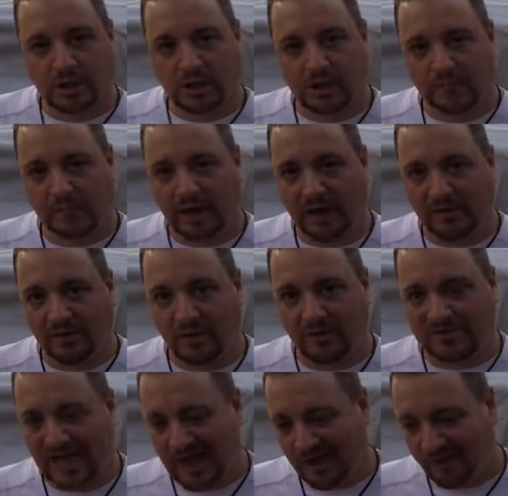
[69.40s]
You can buy
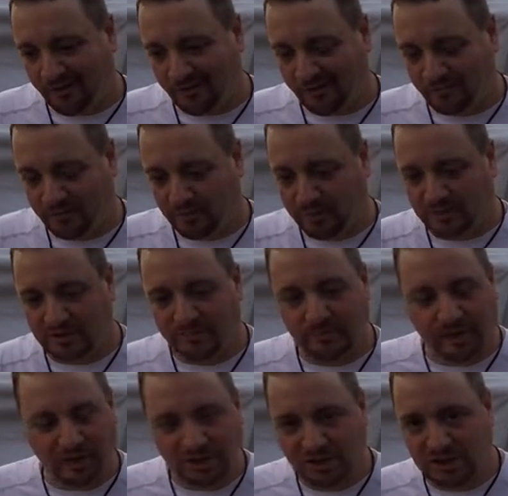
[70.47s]
those L's with the
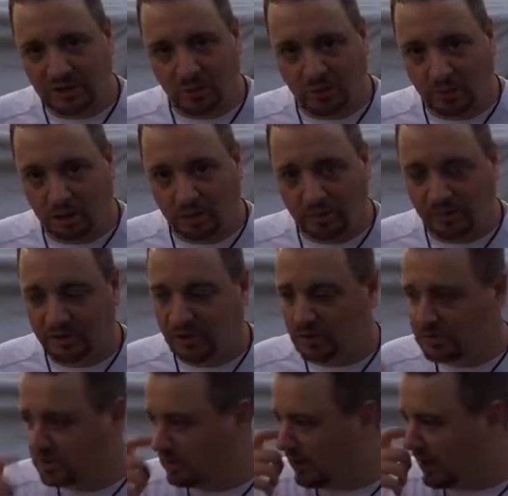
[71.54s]
bungee cord, but
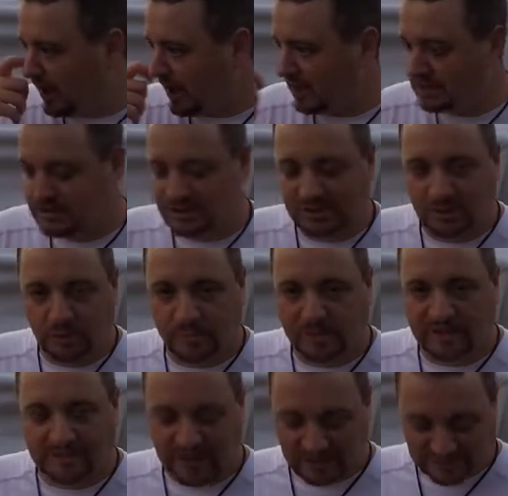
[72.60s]
those are like stupid
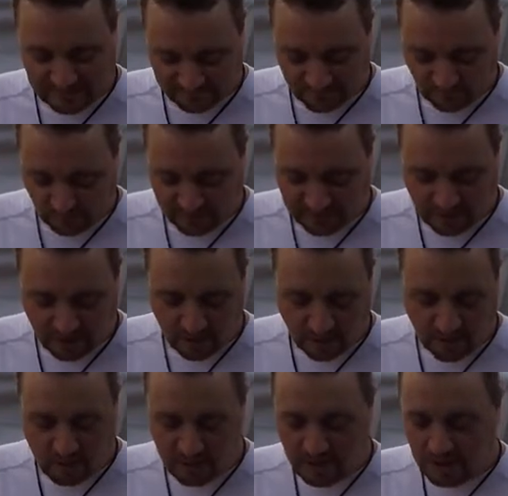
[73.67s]
expensive for what they
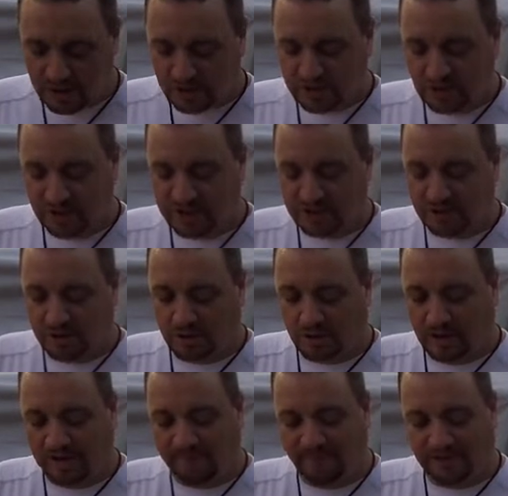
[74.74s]
are. So I just throw a
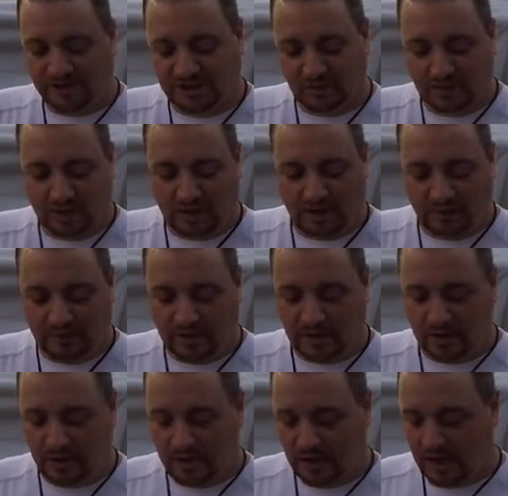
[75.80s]
lead fishing weight on
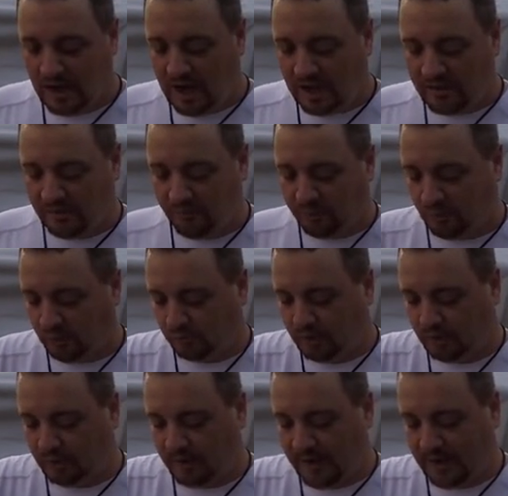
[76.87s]
there and then pull a
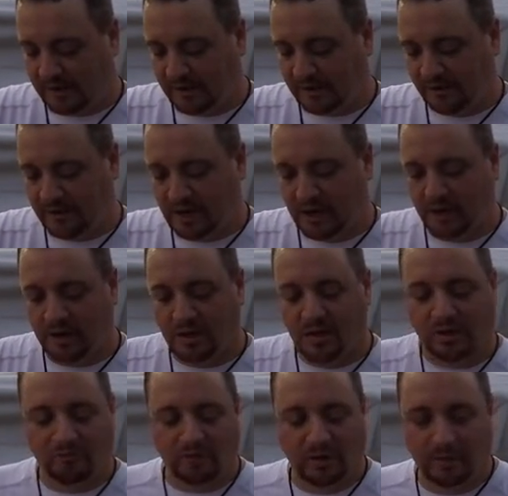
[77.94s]
rubber band on there.
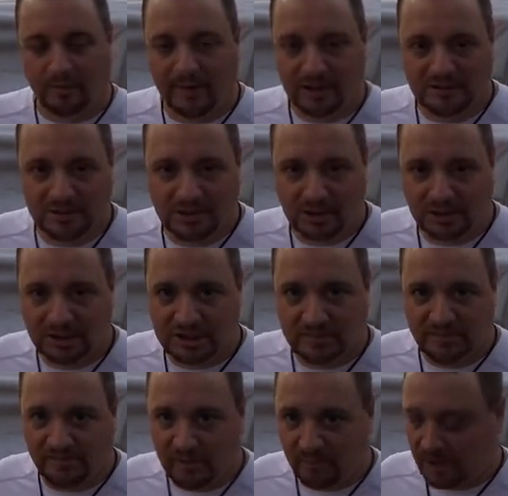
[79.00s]
Rubber bands are dirt cheap.
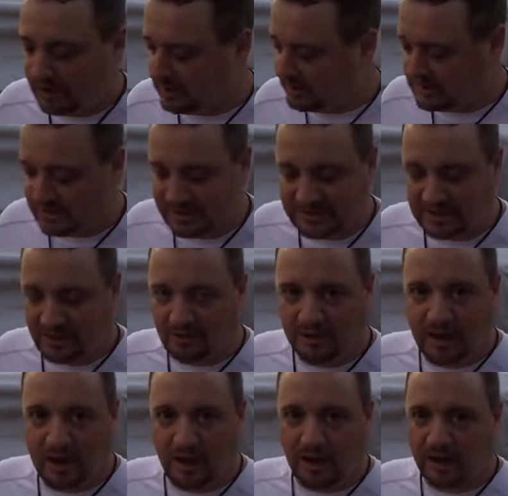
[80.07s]
If I break these things, I don't
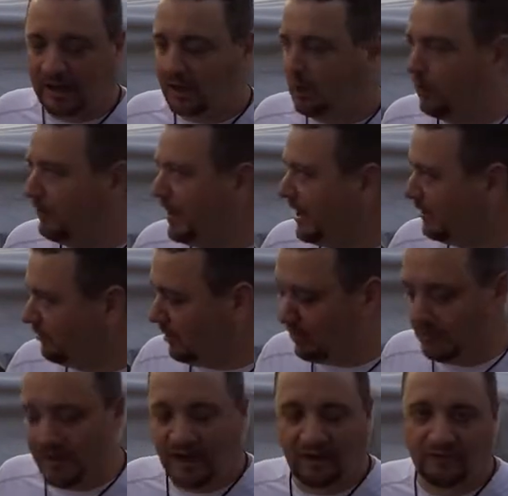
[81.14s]
care. I can get a whole bag of rubber
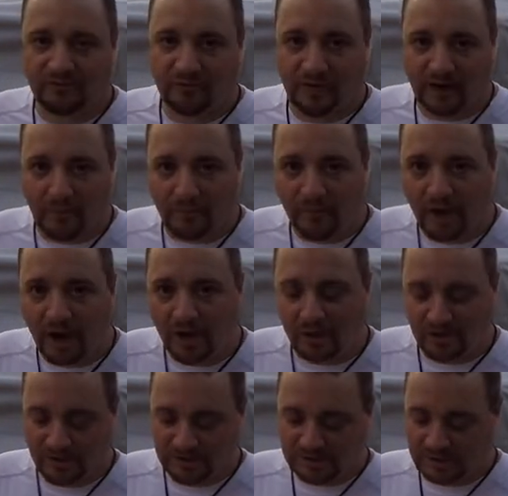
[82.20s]
bands for like $1.
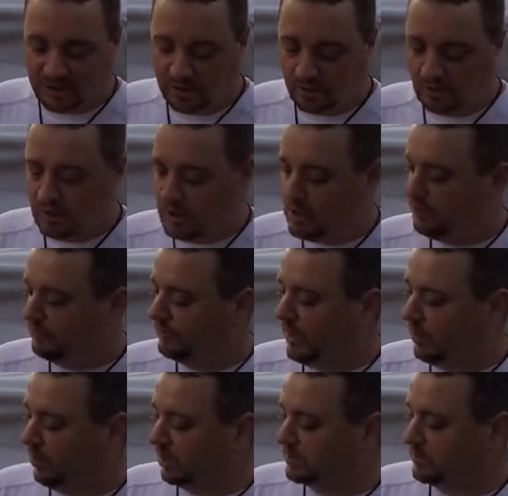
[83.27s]
So
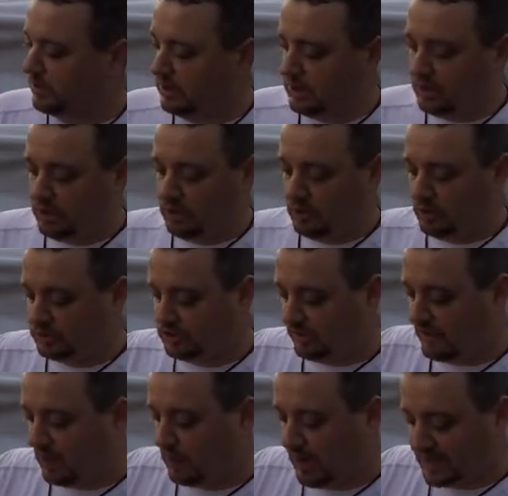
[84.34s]
that works pretty good. It holds all
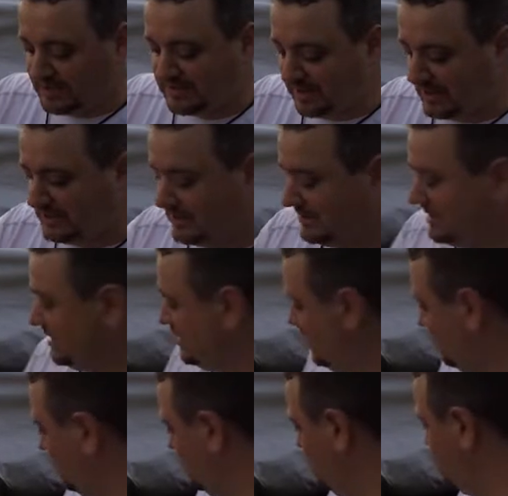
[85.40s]
my weights nice and
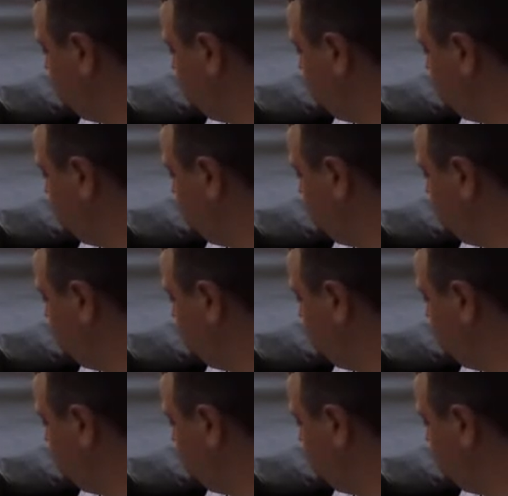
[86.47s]
secure.